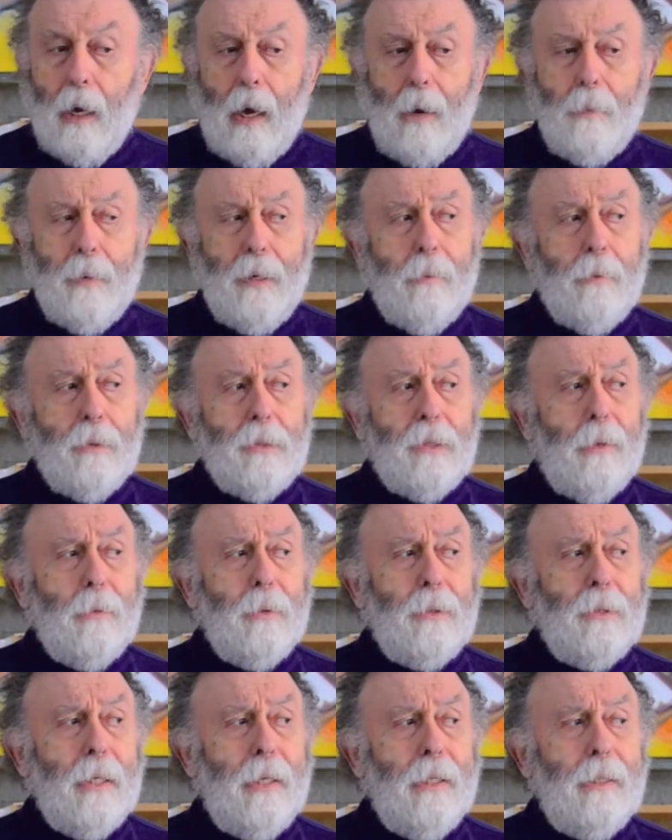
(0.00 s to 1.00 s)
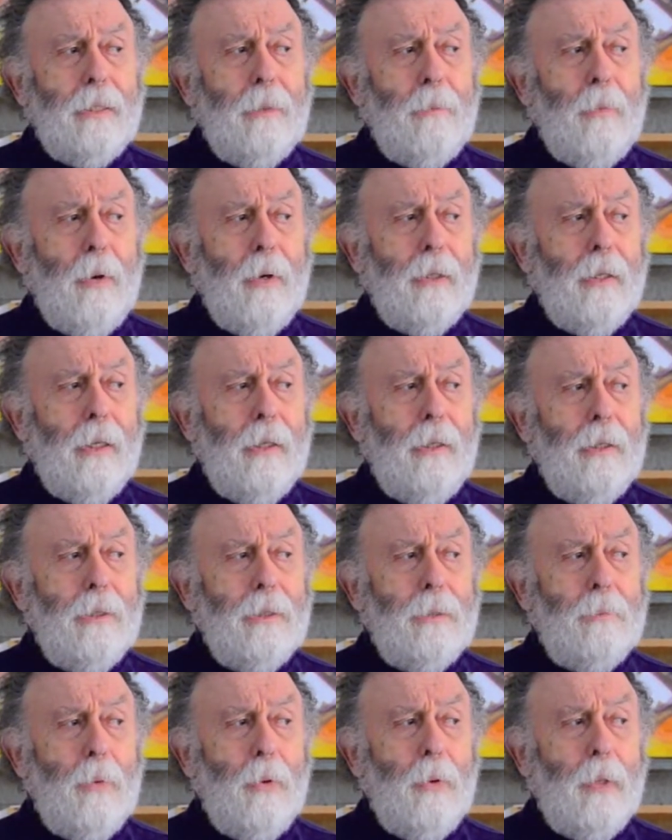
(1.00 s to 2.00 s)
I mean, I was saying to Martha
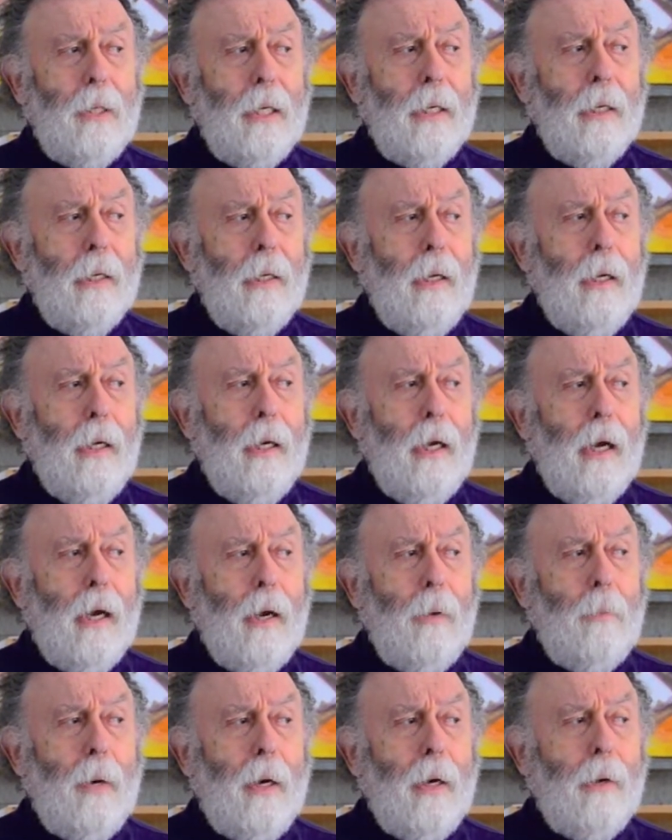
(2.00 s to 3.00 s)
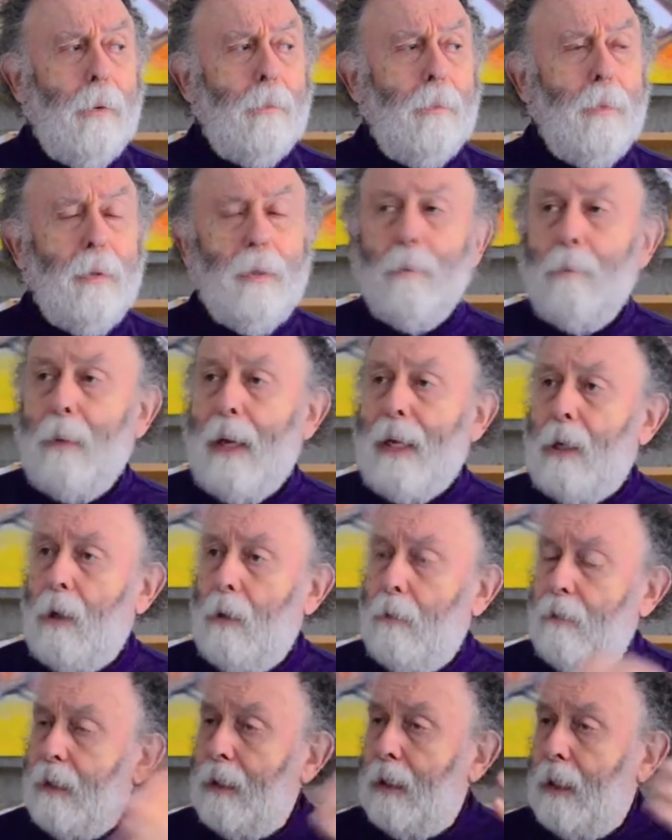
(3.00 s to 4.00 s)
this morning about the
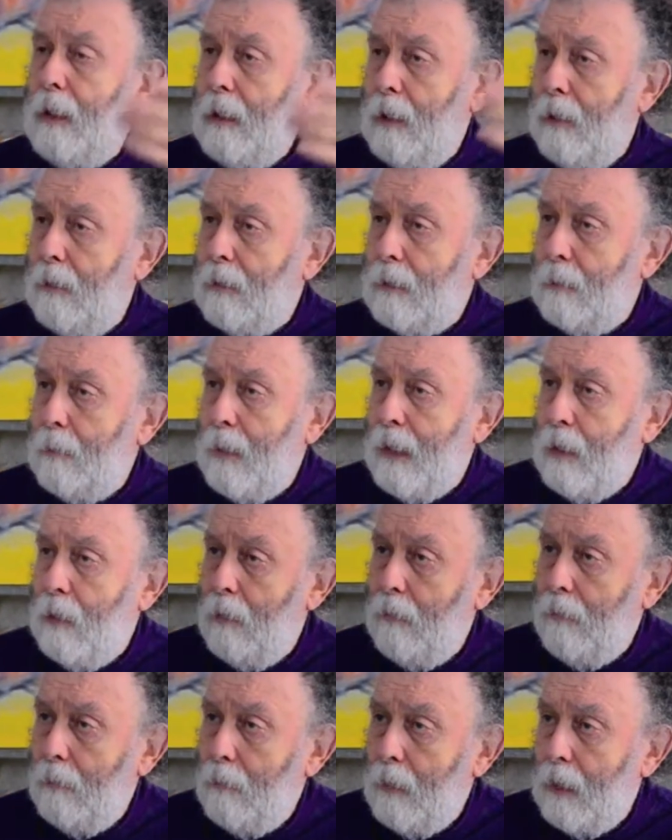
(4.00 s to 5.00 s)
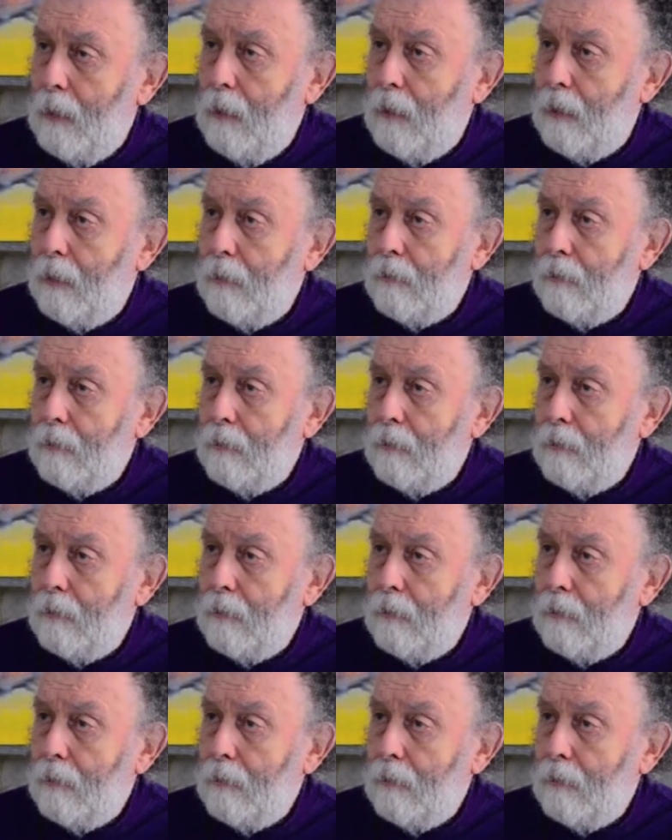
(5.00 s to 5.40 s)
Beethoven, you know, it's the Beethoven month.